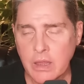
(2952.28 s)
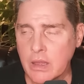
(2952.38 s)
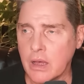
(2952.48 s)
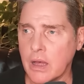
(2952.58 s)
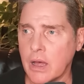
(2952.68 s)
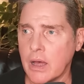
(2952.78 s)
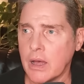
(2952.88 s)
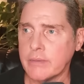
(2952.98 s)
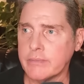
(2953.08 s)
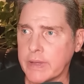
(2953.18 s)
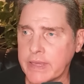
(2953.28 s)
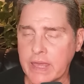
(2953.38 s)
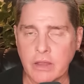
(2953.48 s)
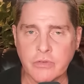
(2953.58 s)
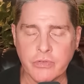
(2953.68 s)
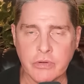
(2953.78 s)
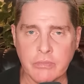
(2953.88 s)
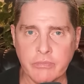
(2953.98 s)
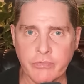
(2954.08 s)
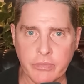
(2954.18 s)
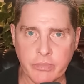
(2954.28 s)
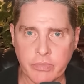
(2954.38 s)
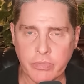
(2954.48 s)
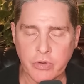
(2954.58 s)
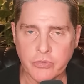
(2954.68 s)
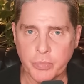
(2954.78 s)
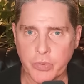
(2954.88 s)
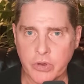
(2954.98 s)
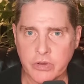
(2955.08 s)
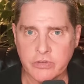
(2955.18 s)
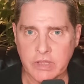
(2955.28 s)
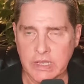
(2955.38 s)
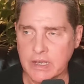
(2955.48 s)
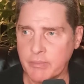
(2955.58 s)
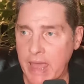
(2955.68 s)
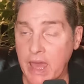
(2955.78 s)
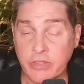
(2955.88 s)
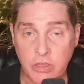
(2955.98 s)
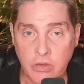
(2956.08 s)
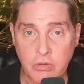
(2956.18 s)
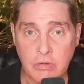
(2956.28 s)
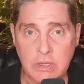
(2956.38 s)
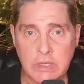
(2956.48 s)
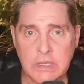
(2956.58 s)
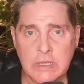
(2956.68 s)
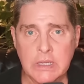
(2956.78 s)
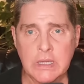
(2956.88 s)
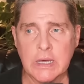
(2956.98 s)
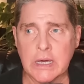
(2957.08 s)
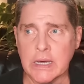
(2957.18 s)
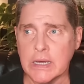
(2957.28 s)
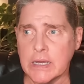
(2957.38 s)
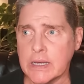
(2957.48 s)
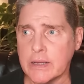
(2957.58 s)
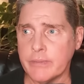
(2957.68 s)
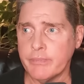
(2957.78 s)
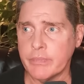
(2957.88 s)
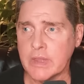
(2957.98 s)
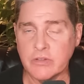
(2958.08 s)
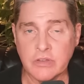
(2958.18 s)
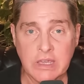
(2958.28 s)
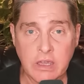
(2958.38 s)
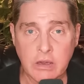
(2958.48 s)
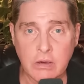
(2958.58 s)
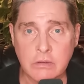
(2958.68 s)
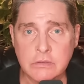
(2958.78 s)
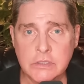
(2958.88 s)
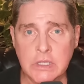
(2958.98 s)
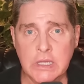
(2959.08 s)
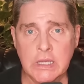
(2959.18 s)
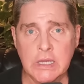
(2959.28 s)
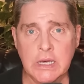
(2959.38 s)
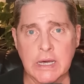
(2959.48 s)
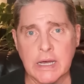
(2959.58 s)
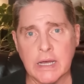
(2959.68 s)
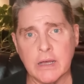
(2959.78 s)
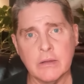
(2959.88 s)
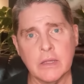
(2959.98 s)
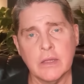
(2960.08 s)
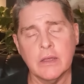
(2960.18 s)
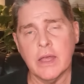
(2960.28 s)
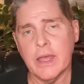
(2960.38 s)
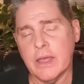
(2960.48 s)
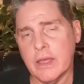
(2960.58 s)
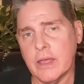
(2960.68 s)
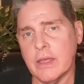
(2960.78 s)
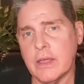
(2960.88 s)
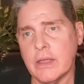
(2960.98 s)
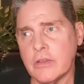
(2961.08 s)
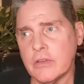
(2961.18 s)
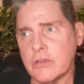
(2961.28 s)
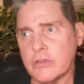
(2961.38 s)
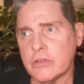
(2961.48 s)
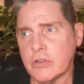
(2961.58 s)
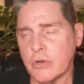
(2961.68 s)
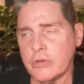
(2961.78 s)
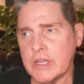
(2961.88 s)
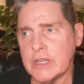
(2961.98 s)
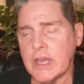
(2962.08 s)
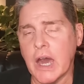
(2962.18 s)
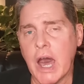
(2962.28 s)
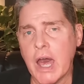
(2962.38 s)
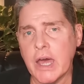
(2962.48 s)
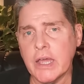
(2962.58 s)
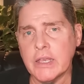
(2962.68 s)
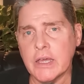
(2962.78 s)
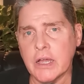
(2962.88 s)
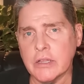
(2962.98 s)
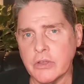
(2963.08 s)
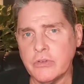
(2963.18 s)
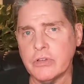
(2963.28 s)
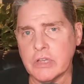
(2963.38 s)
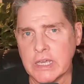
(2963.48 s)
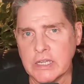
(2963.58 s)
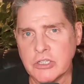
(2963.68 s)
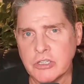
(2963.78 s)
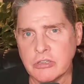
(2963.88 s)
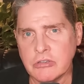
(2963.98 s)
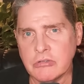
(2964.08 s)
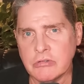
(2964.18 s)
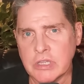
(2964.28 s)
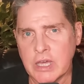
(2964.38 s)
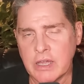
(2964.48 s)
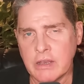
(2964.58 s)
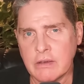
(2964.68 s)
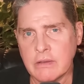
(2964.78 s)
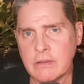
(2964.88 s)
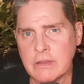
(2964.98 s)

uh, accounts from from those books and Matthew, uh, Ezekiel. Uh, so, did God elucidate to you then,